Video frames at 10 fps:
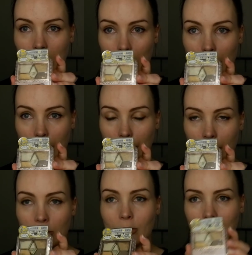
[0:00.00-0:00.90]
a
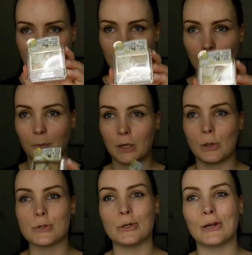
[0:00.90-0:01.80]
liner. You'll get a little bit
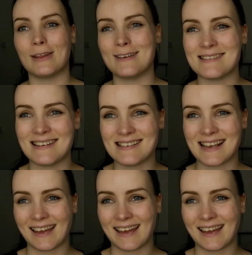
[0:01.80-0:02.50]
closer look at this in a